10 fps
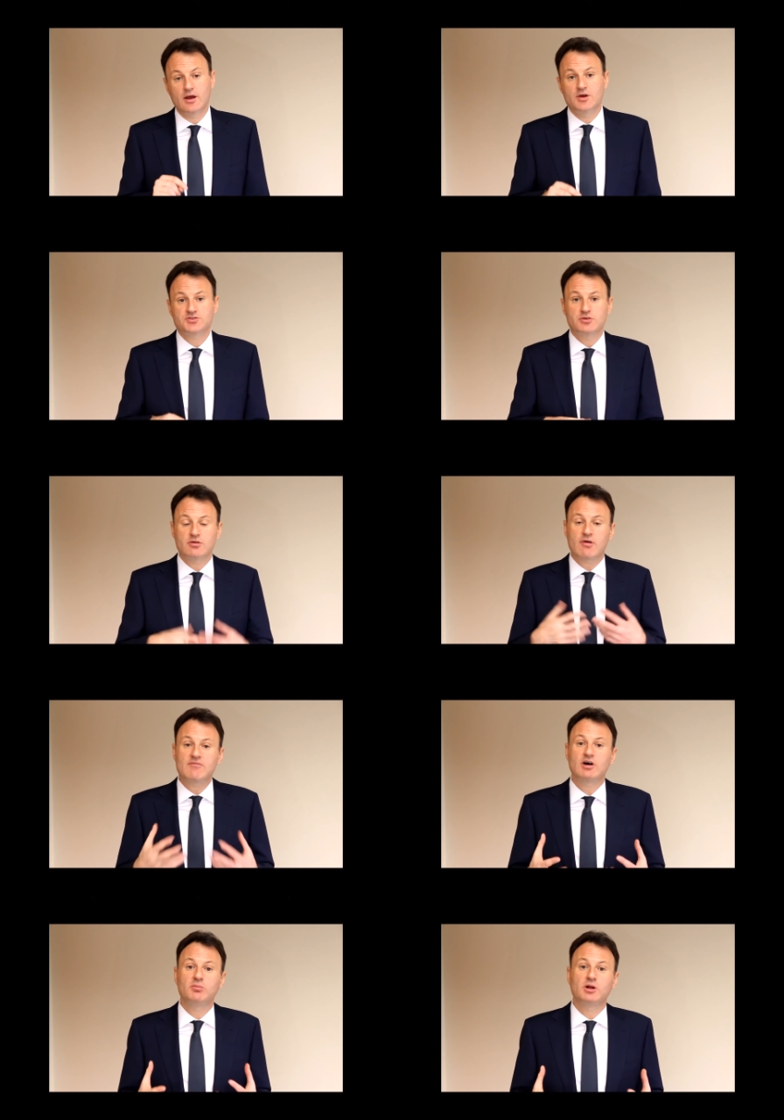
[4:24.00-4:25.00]
So
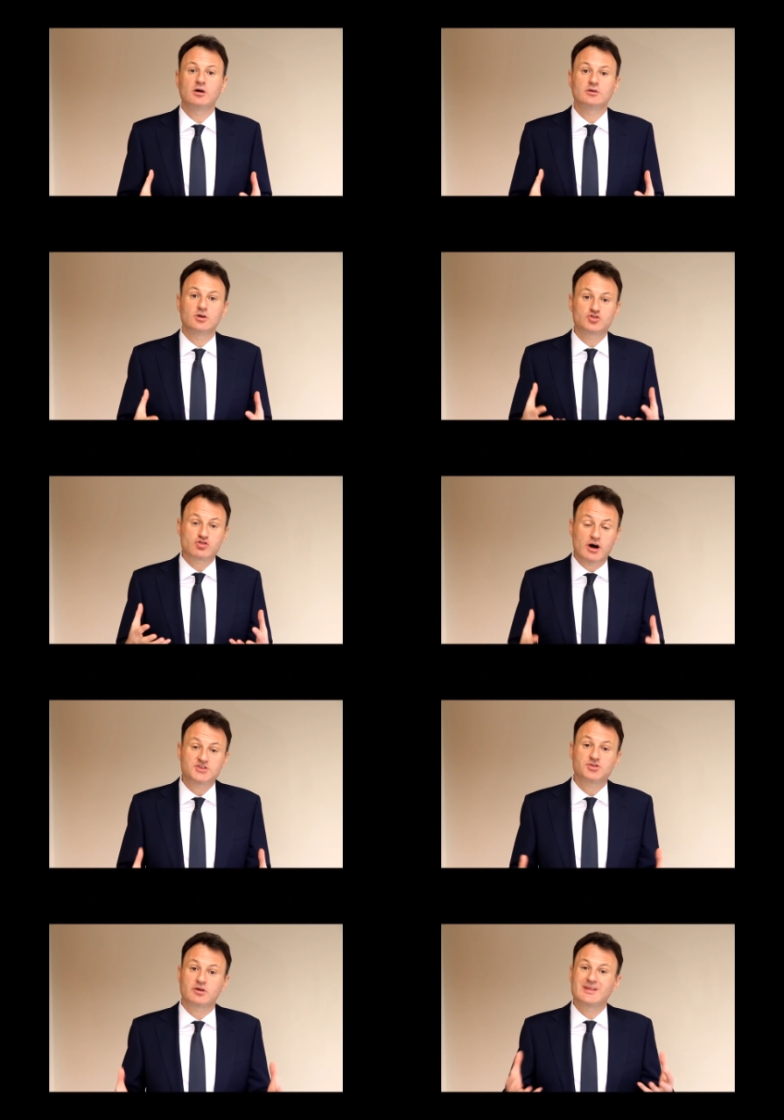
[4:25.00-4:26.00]
irrevocable
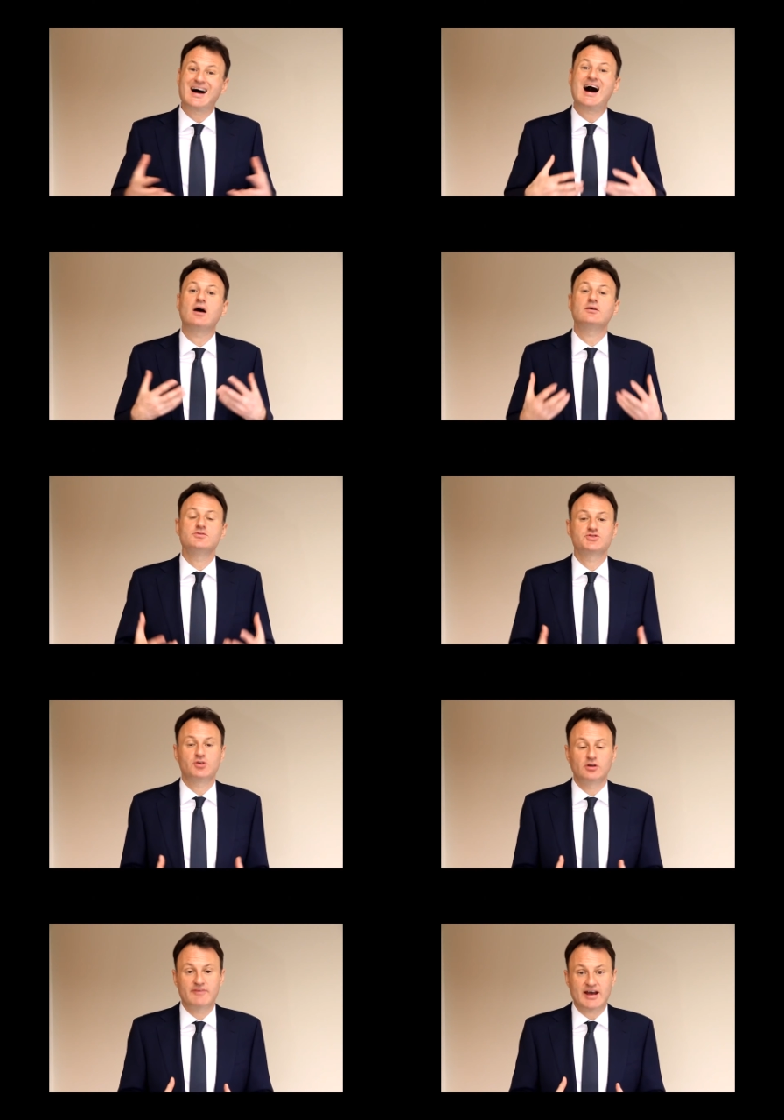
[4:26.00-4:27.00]
trusts are the heart and
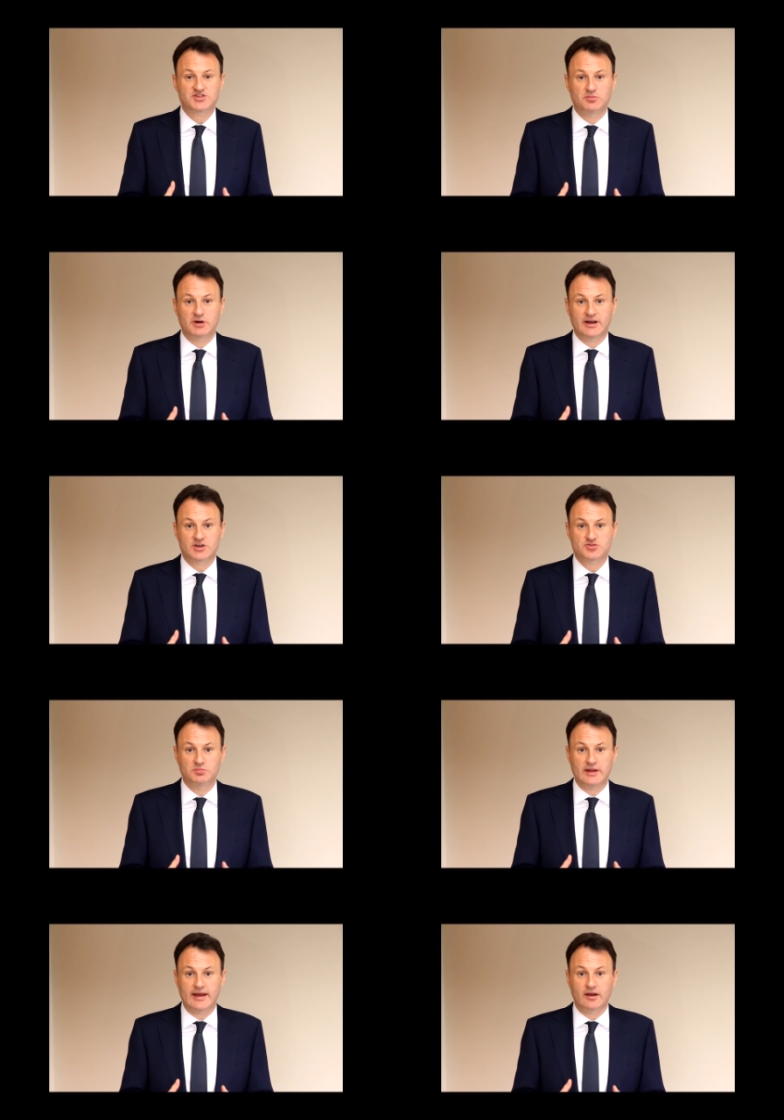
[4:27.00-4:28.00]
soul of asset protection
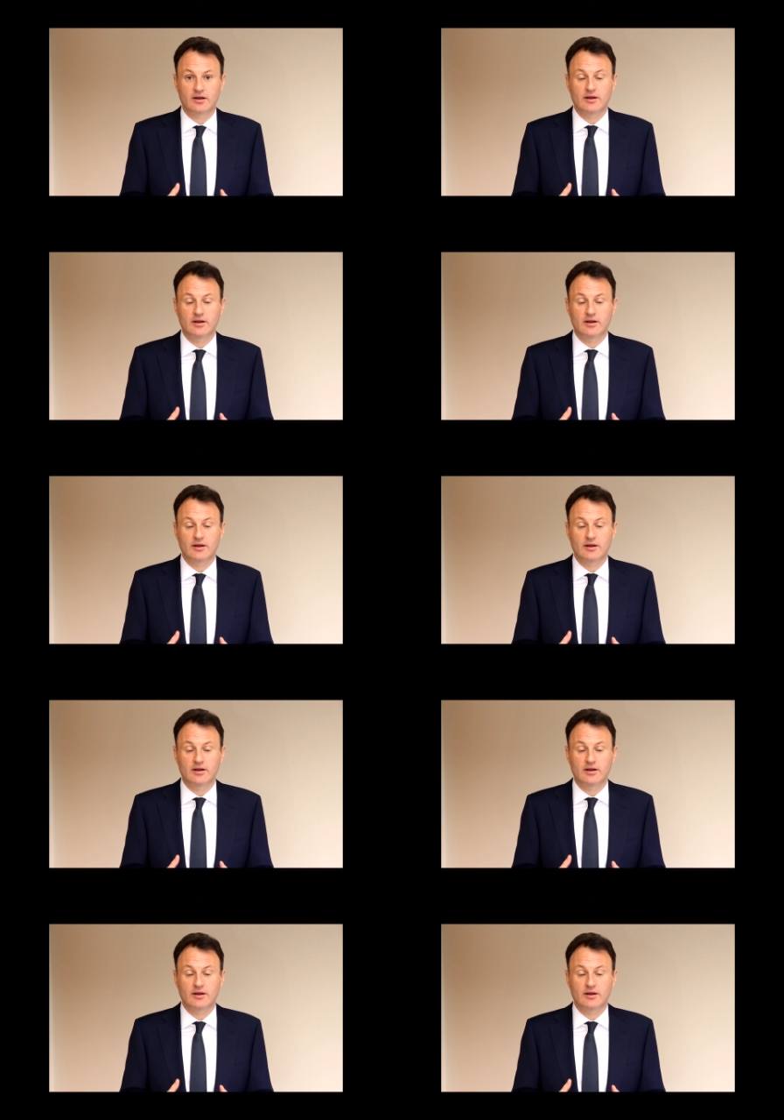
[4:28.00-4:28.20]
planning.